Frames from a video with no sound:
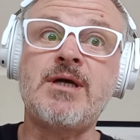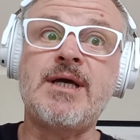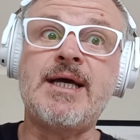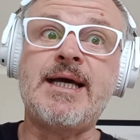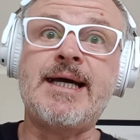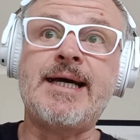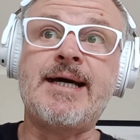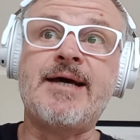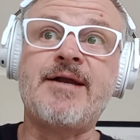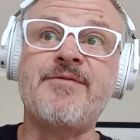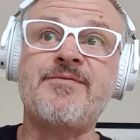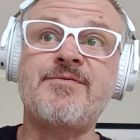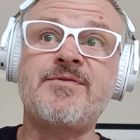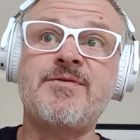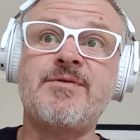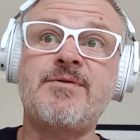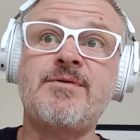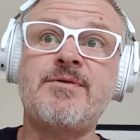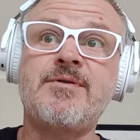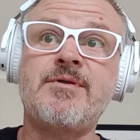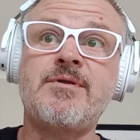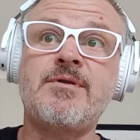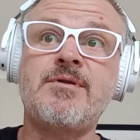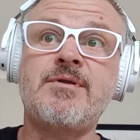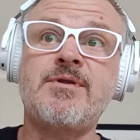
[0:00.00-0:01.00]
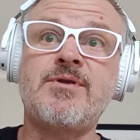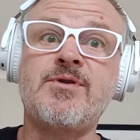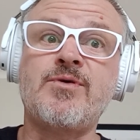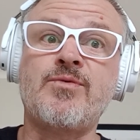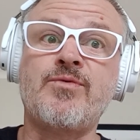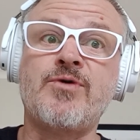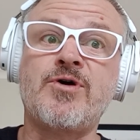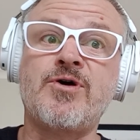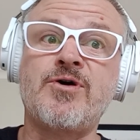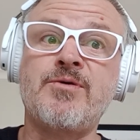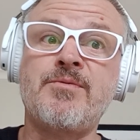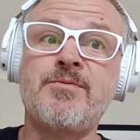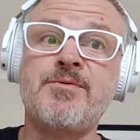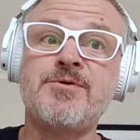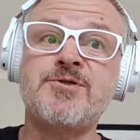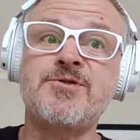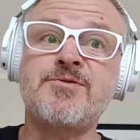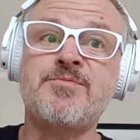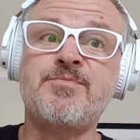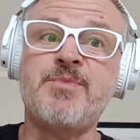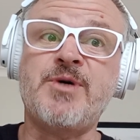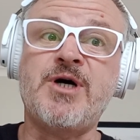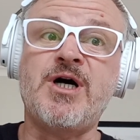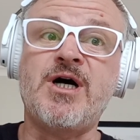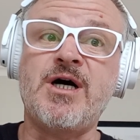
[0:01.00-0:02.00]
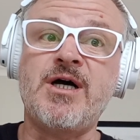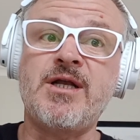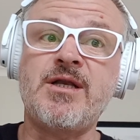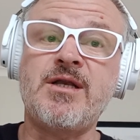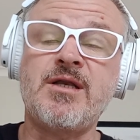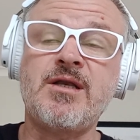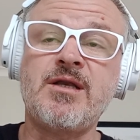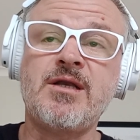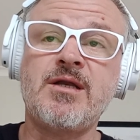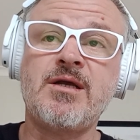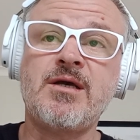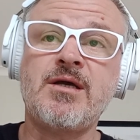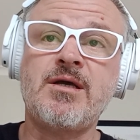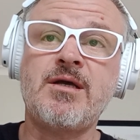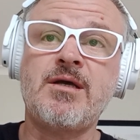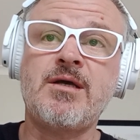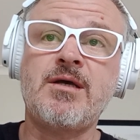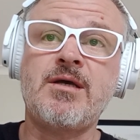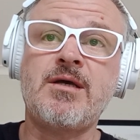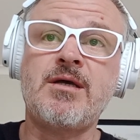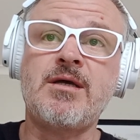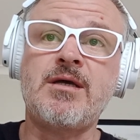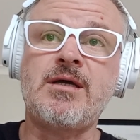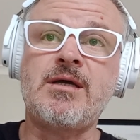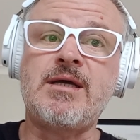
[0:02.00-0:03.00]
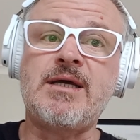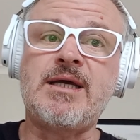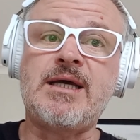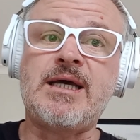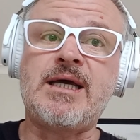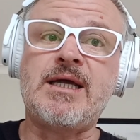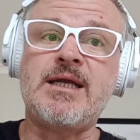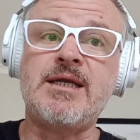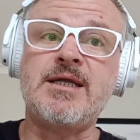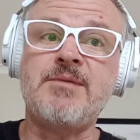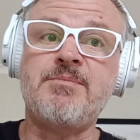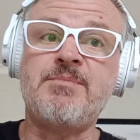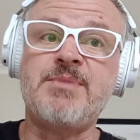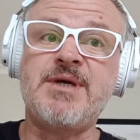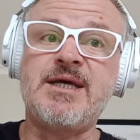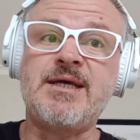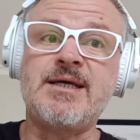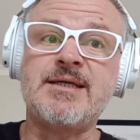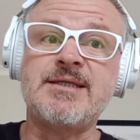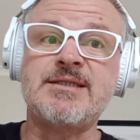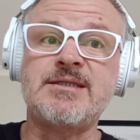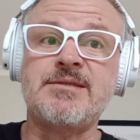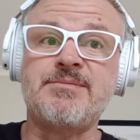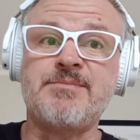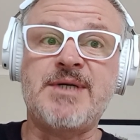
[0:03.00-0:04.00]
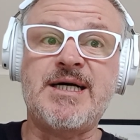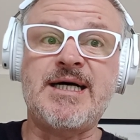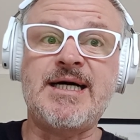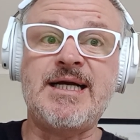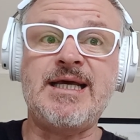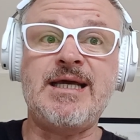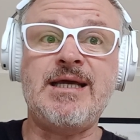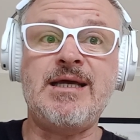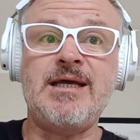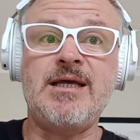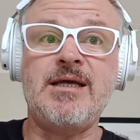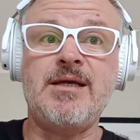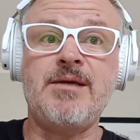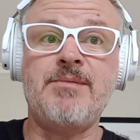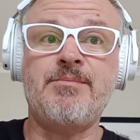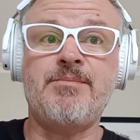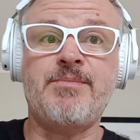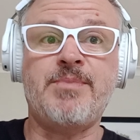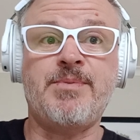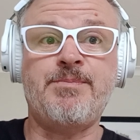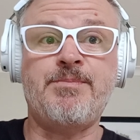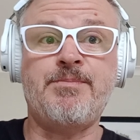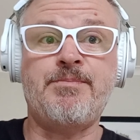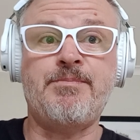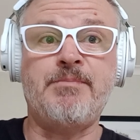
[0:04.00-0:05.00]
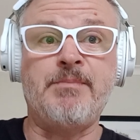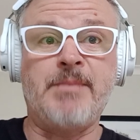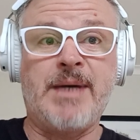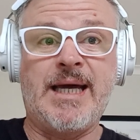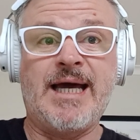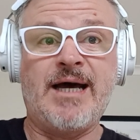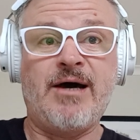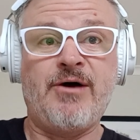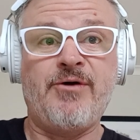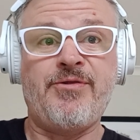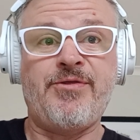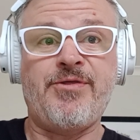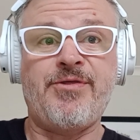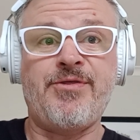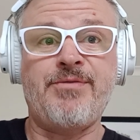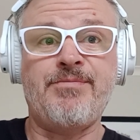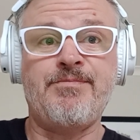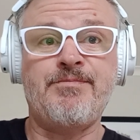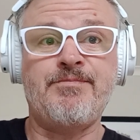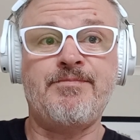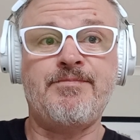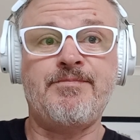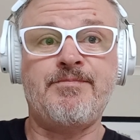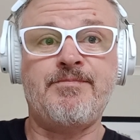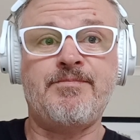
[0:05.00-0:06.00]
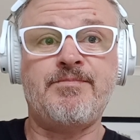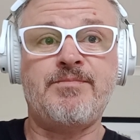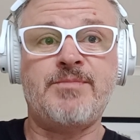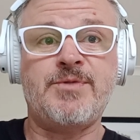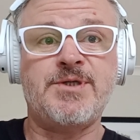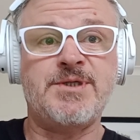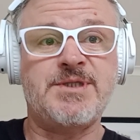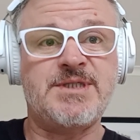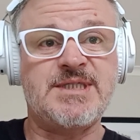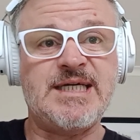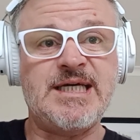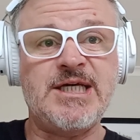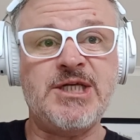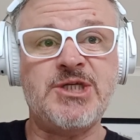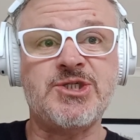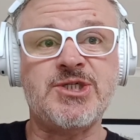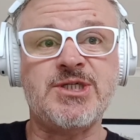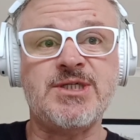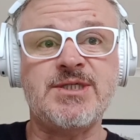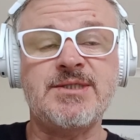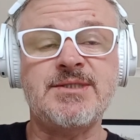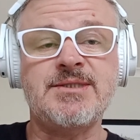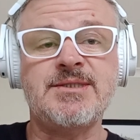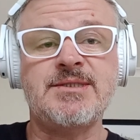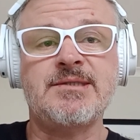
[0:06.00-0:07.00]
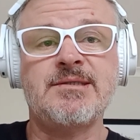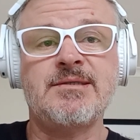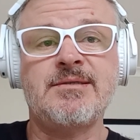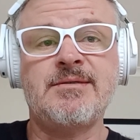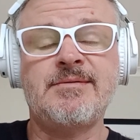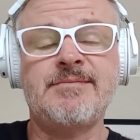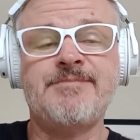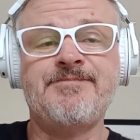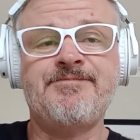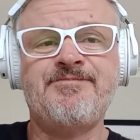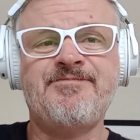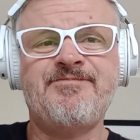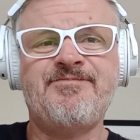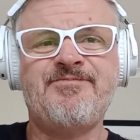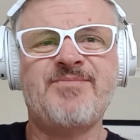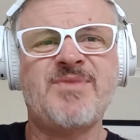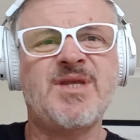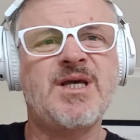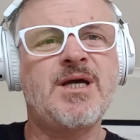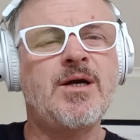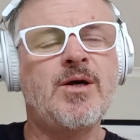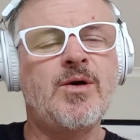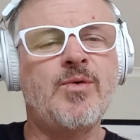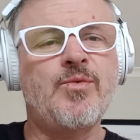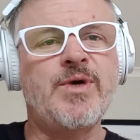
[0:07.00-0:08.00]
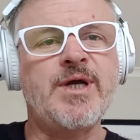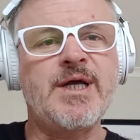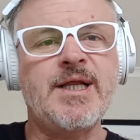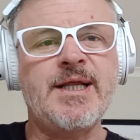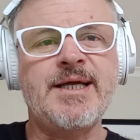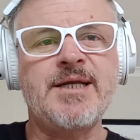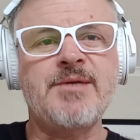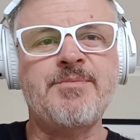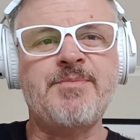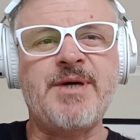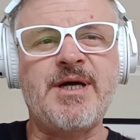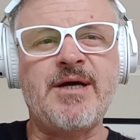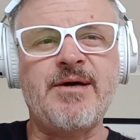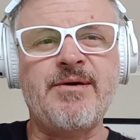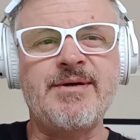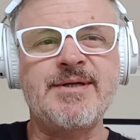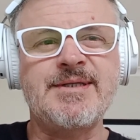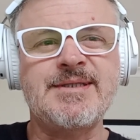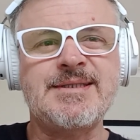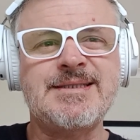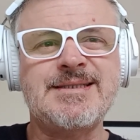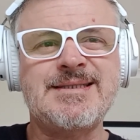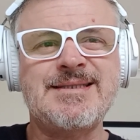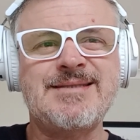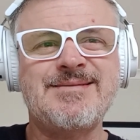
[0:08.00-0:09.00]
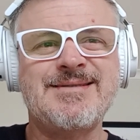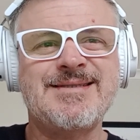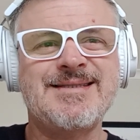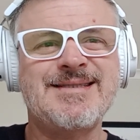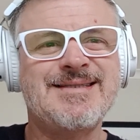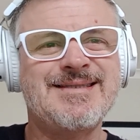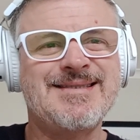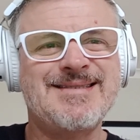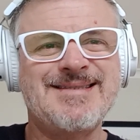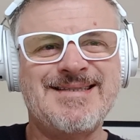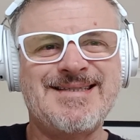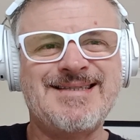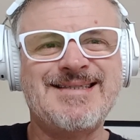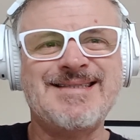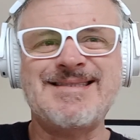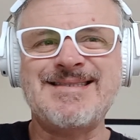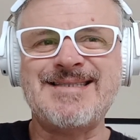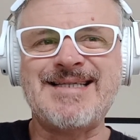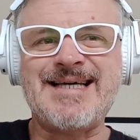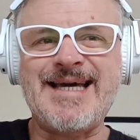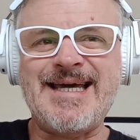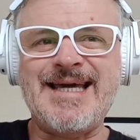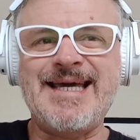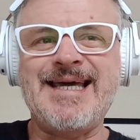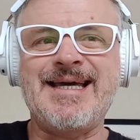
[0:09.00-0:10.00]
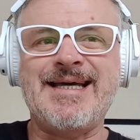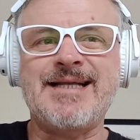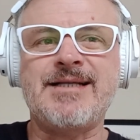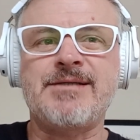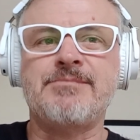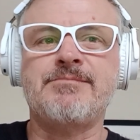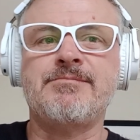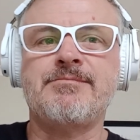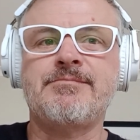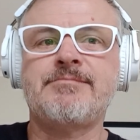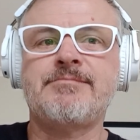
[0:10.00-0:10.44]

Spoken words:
out of the wrong spot, and it being a smarty mouth to teachers, rarely to parents because they hit